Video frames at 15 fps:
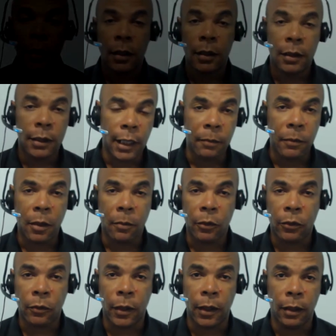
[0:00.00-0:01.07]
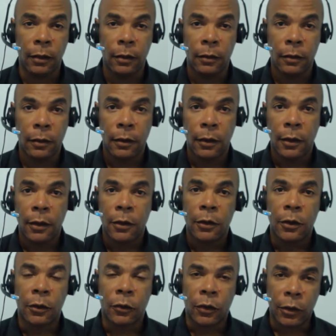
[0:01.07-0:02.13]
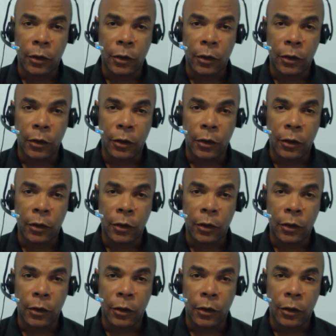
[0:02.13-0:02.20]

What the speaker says: Step number 3. The